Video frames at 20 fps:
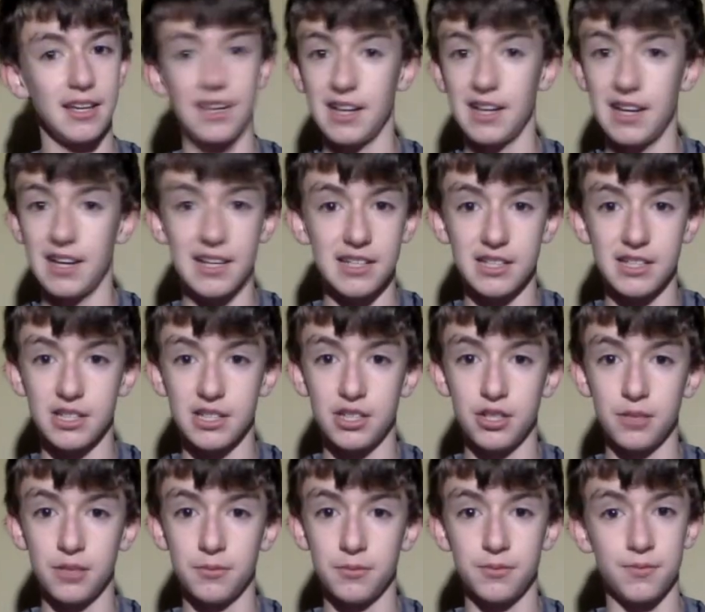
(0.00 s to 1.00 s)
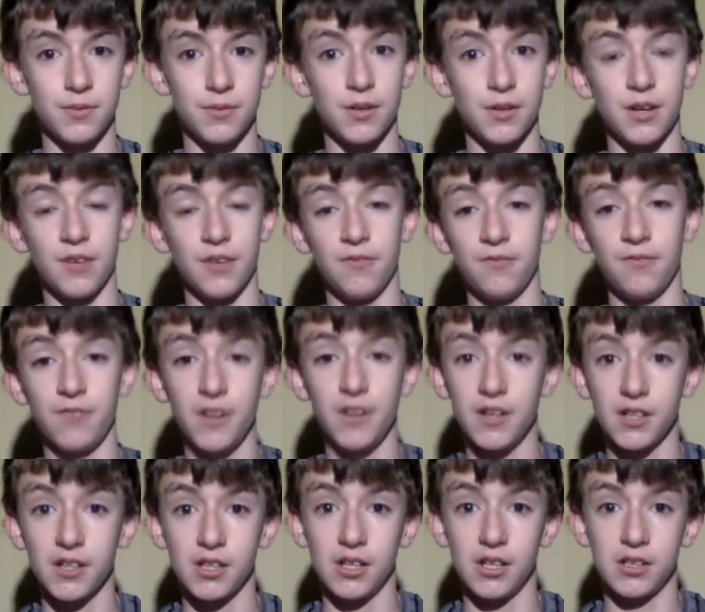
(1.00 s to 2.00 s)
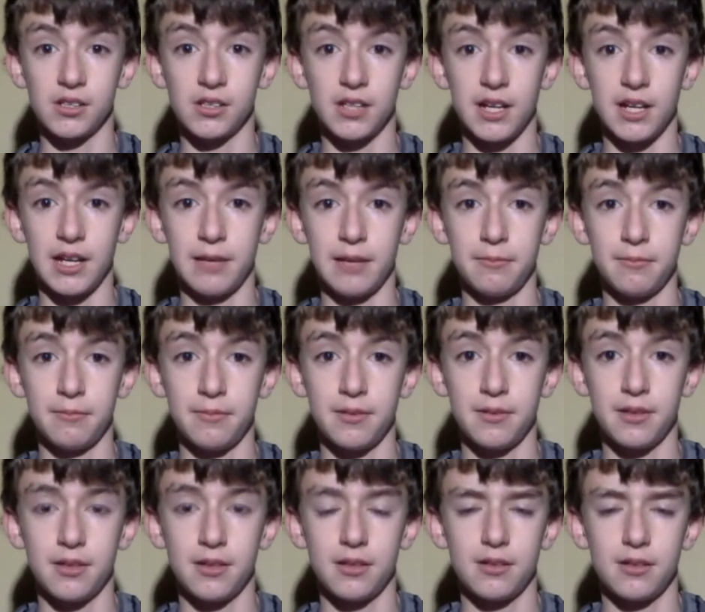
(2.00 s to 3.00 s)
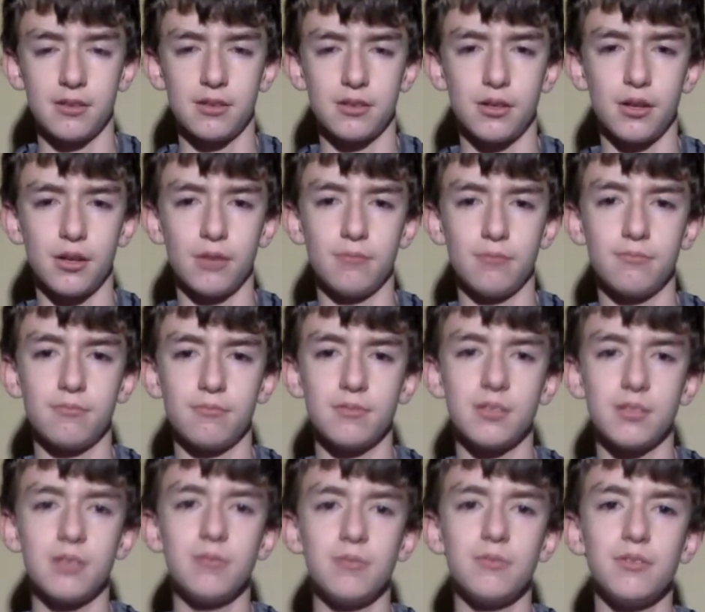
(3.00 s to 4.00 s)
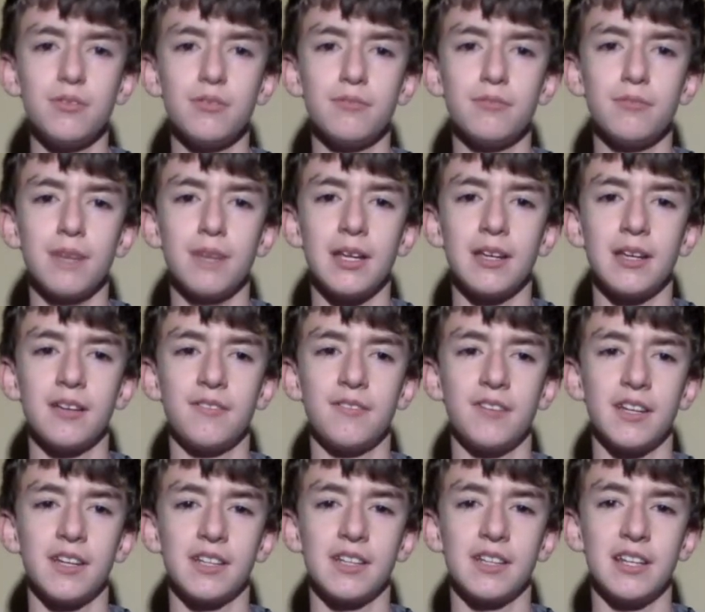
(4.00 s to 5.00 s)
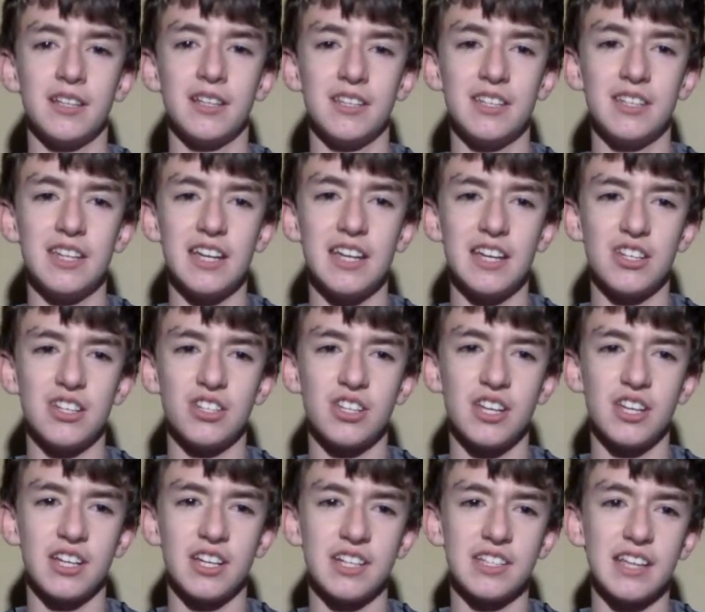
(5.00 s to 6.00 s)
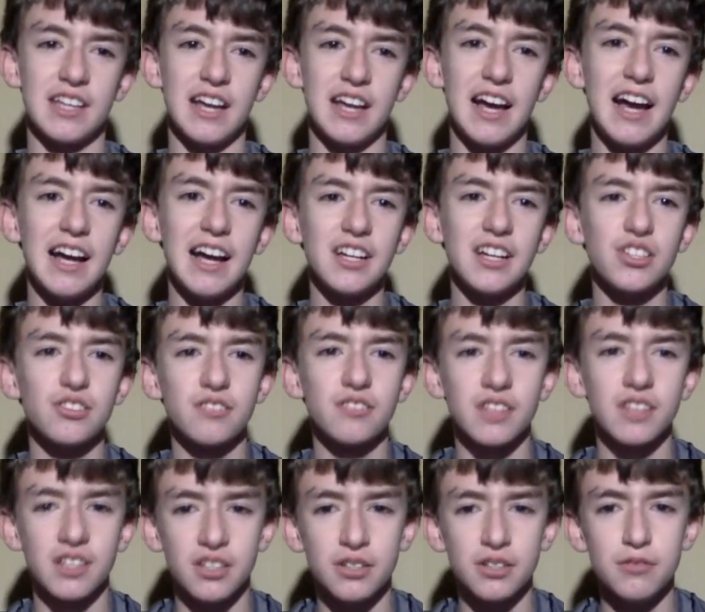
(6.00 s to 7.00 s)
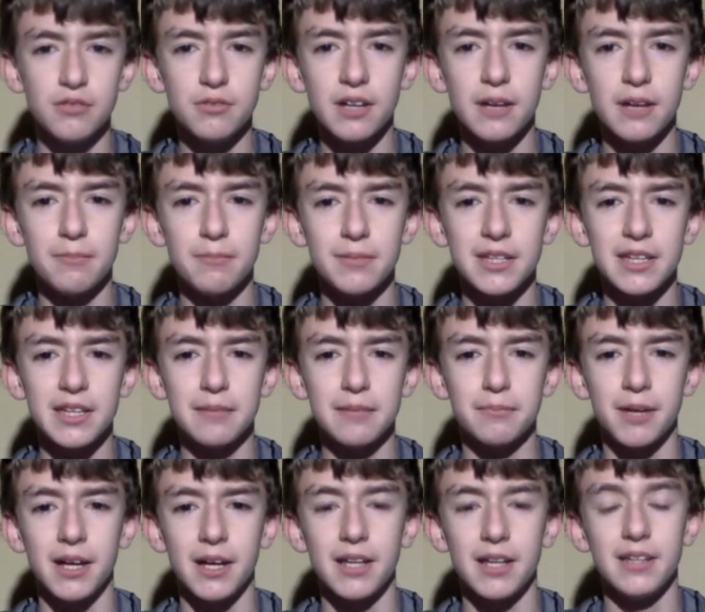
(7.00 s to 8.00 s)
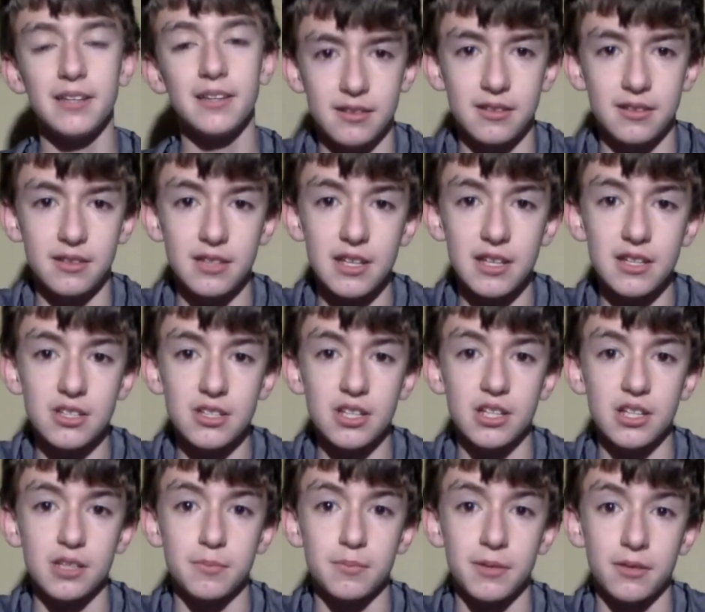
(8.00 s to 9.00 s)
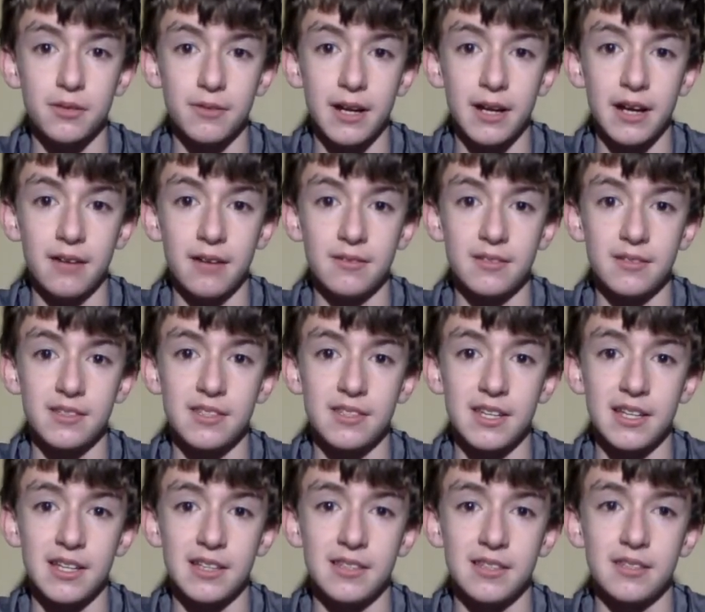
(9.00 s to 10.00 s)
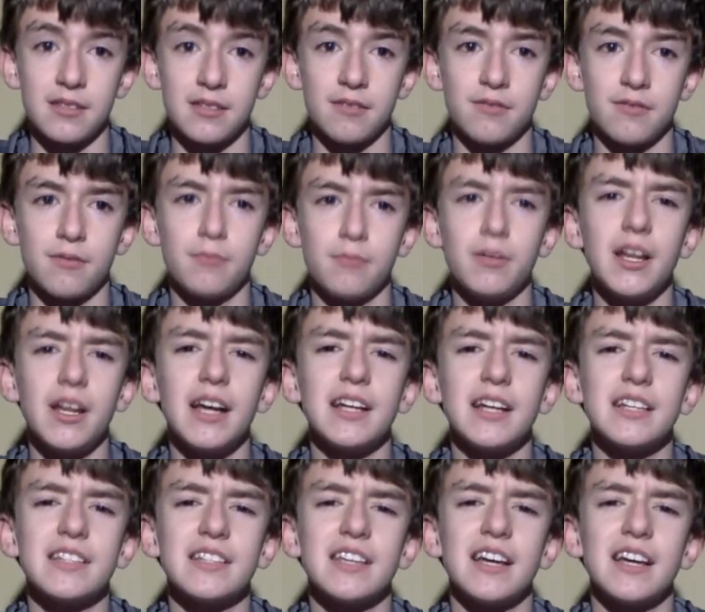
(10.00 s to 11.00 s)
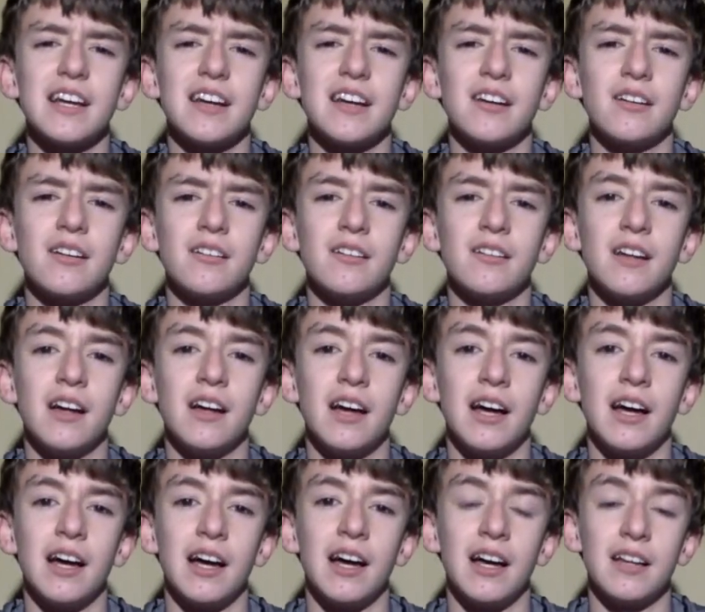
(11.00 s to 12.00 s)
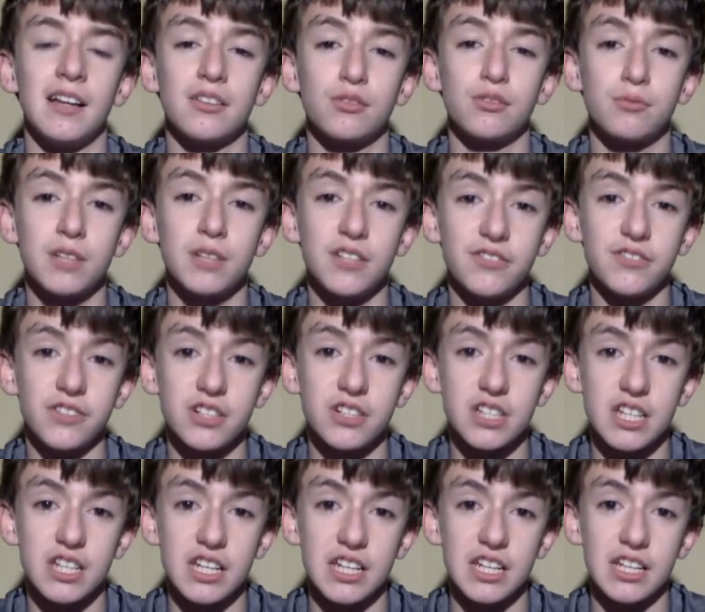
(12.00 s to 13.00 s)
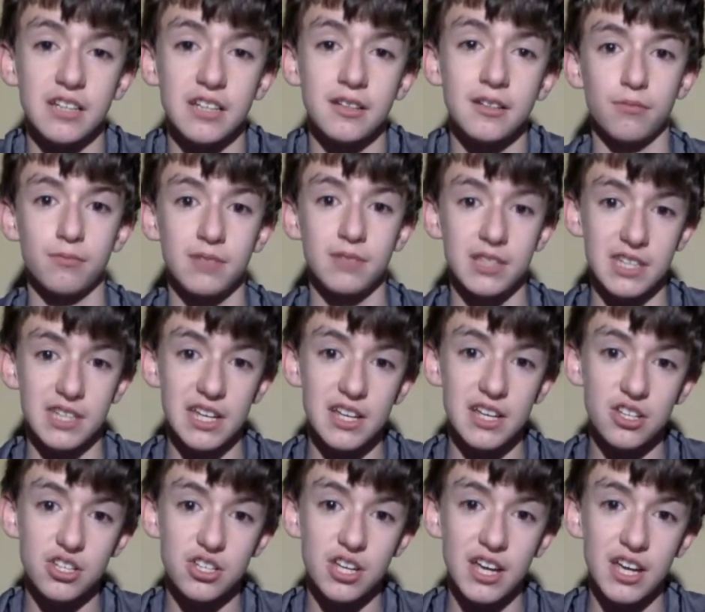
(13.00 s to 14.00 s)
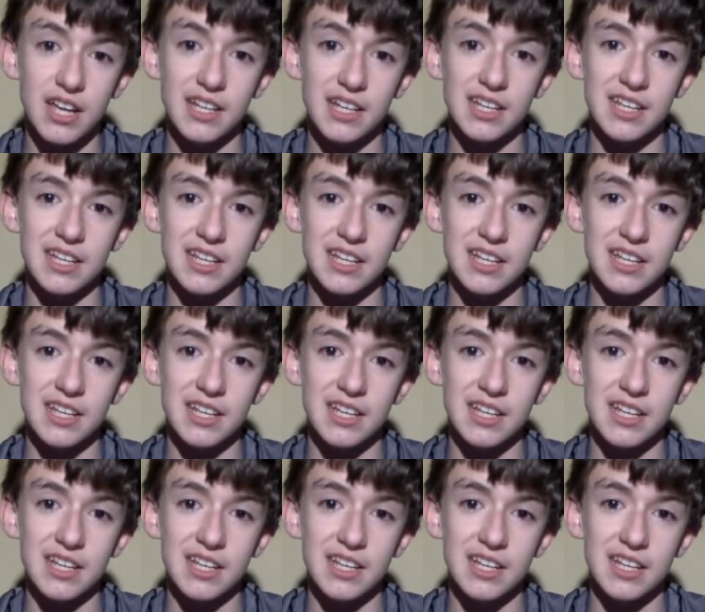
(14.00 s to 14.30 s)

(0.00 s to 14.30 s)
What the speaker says: any cubes for a very long time. So some of you may think that Dian Sheng is actually a new company, but Dian Sheng has been around since, from what I can tell, 2013. Dian Sheng,